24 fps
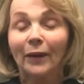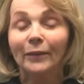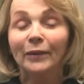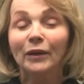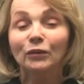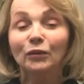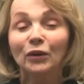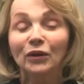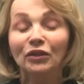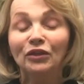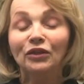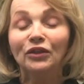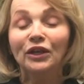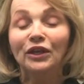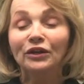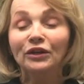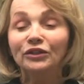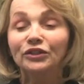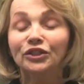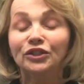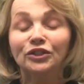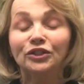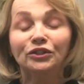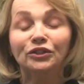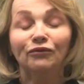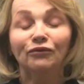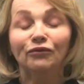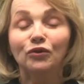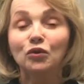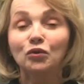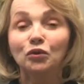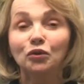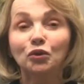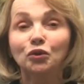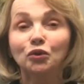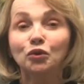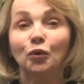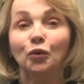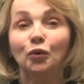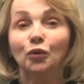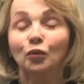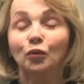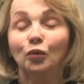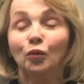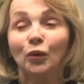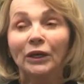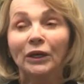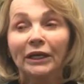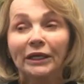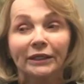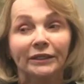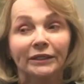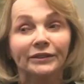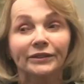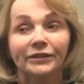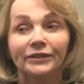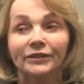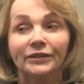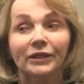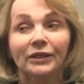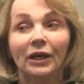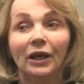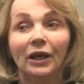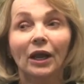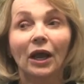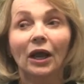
I mean, within just a few short weeks,